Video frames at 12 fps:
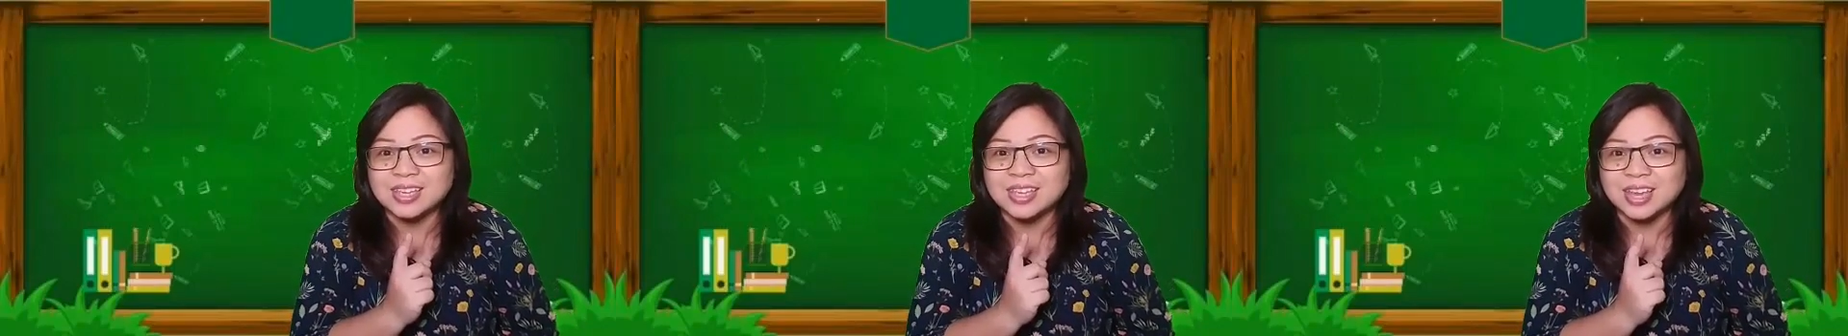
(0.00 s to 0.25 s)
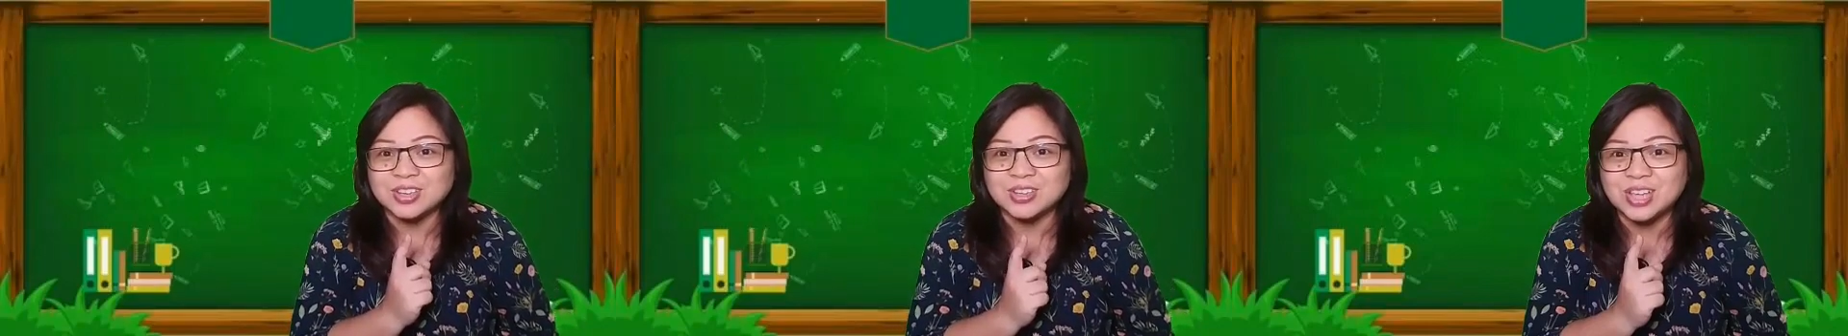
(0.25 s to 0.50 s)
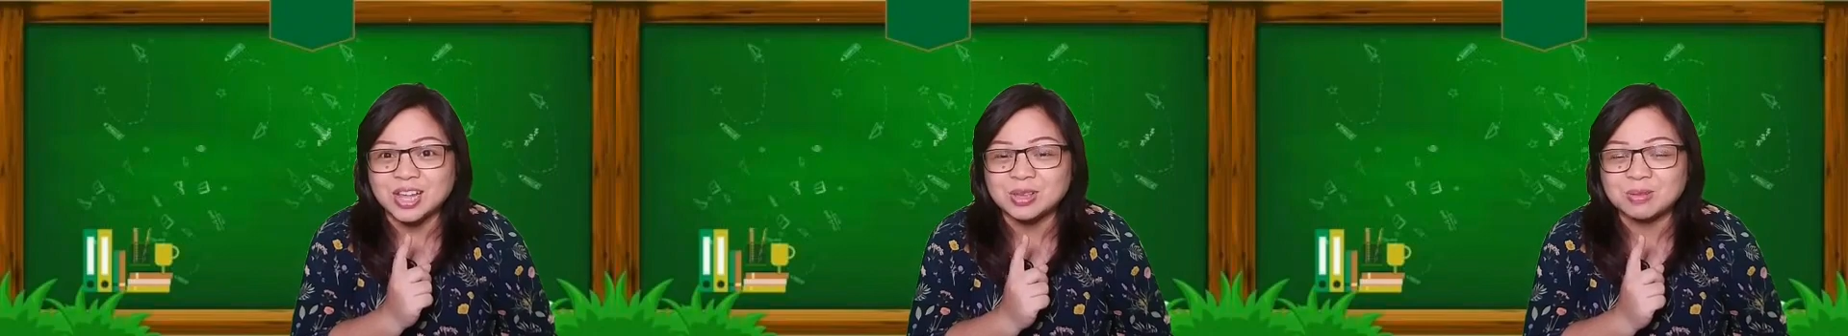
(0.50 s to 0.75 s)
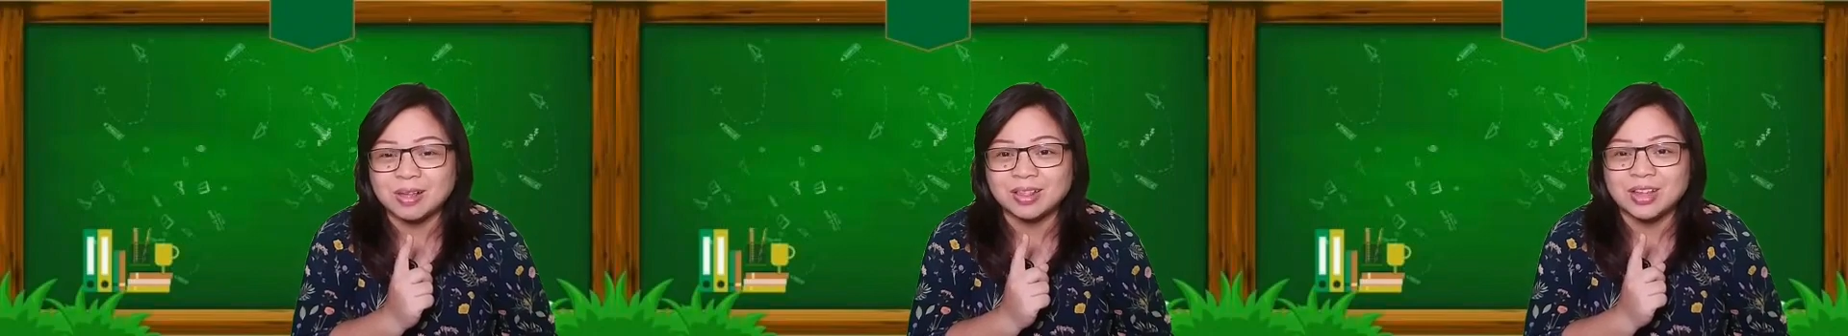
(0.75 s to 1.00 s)
Can you
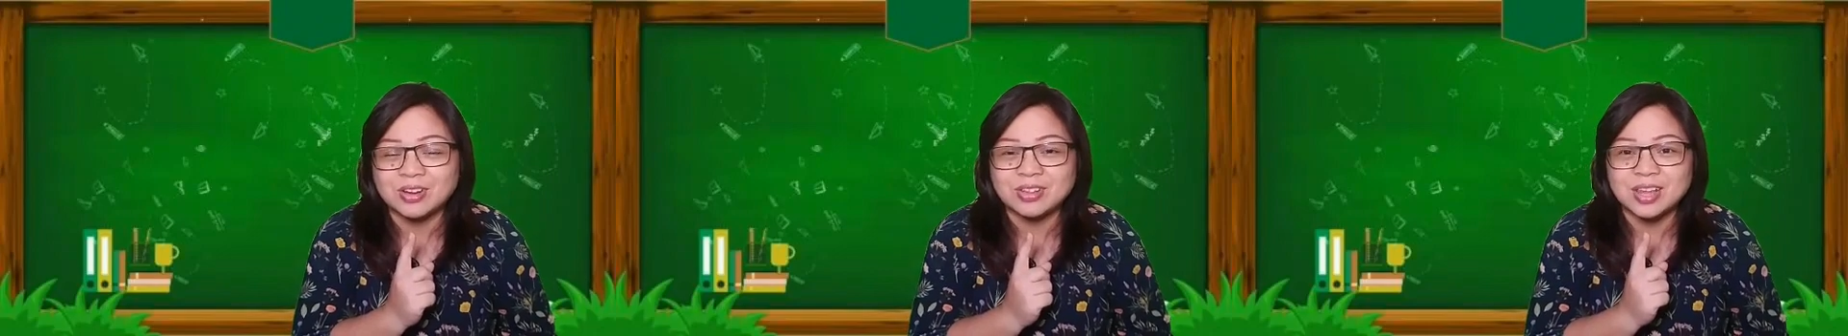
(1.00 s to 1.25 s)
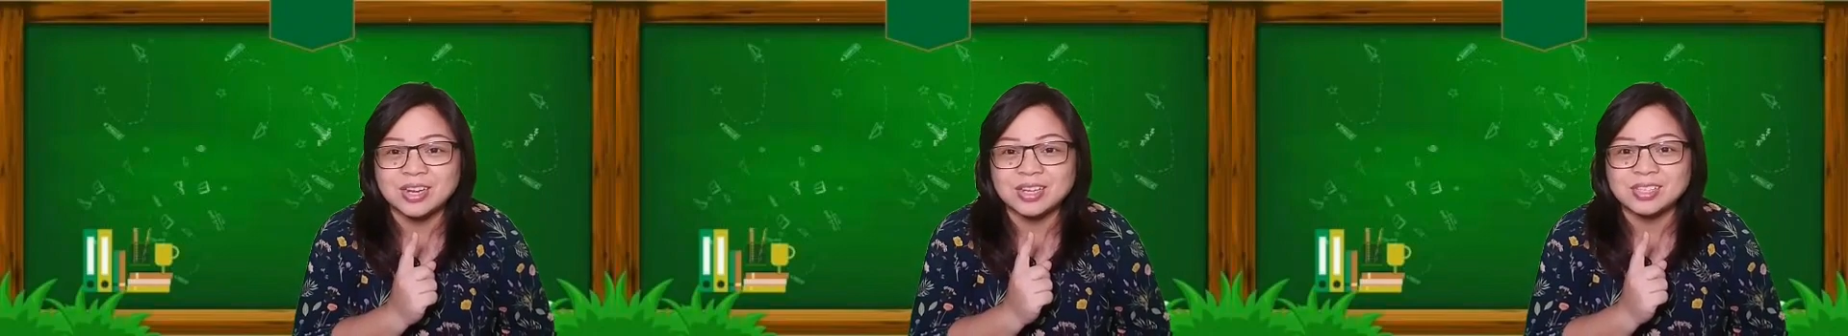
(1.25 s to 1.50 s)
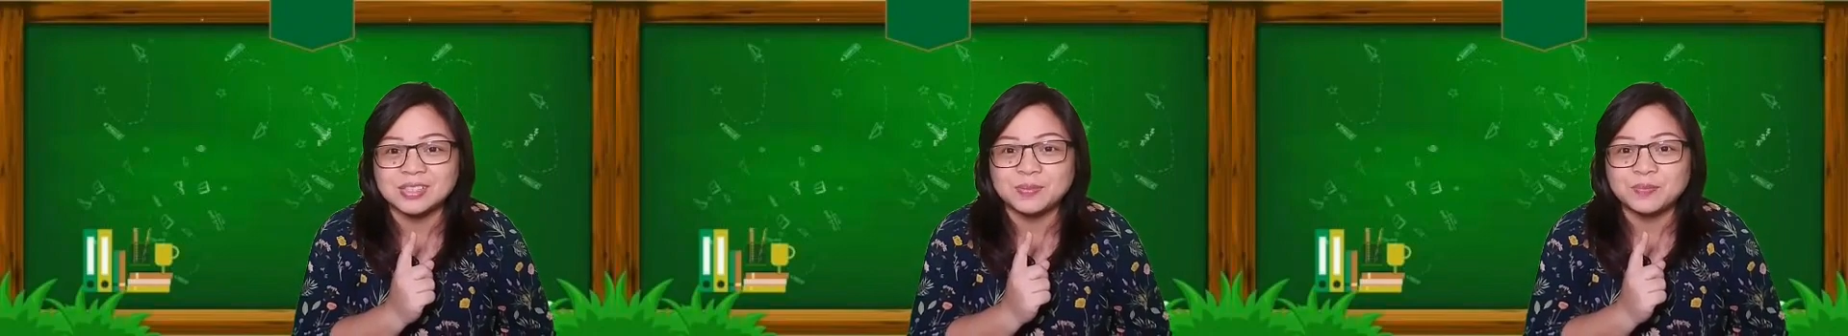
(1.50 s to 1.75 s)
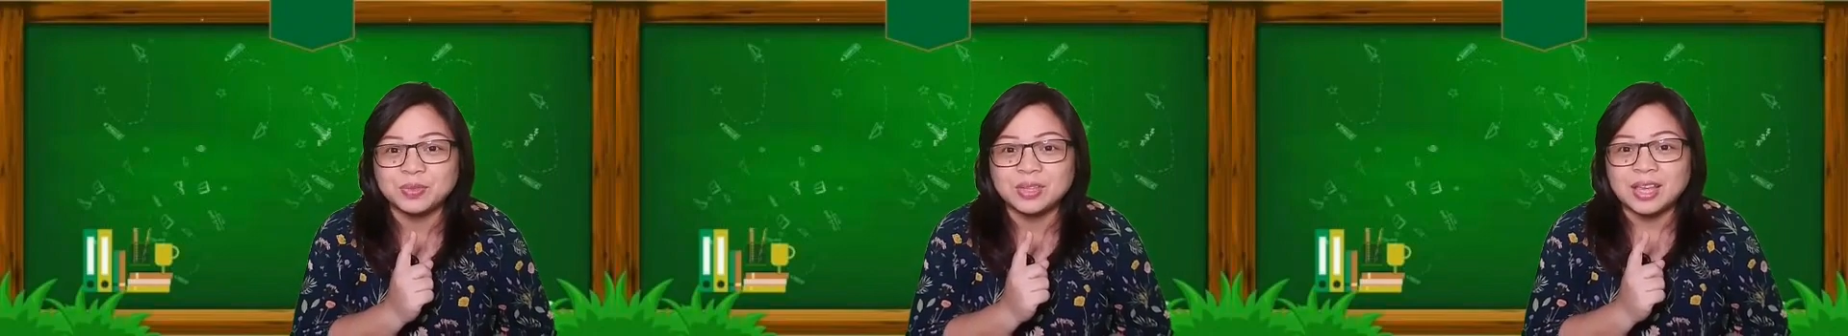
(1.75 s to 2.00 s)
guess what letter that is?
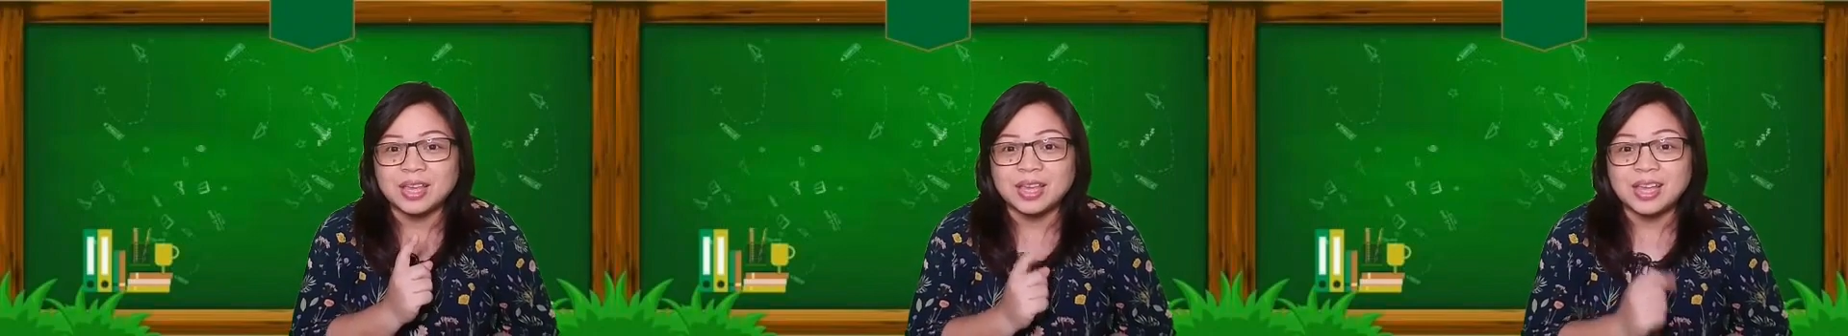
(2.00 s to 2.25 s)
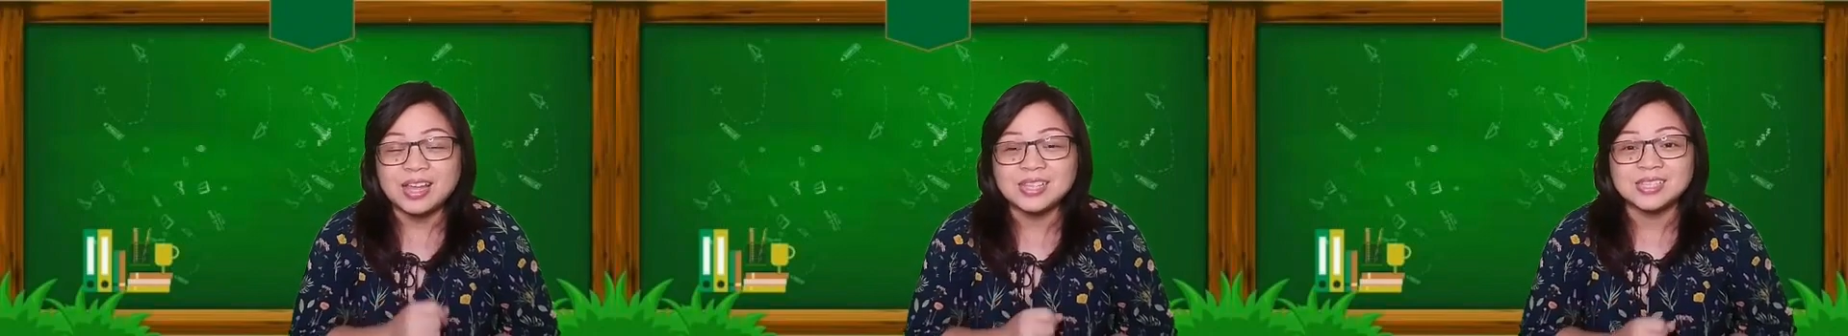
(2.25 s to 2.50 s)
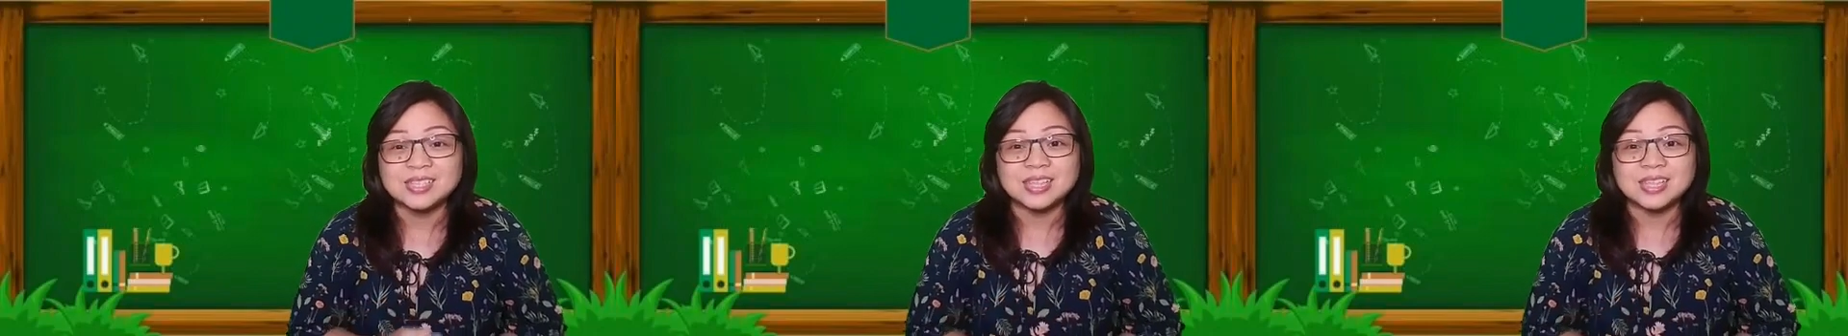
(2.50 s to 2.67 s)
It's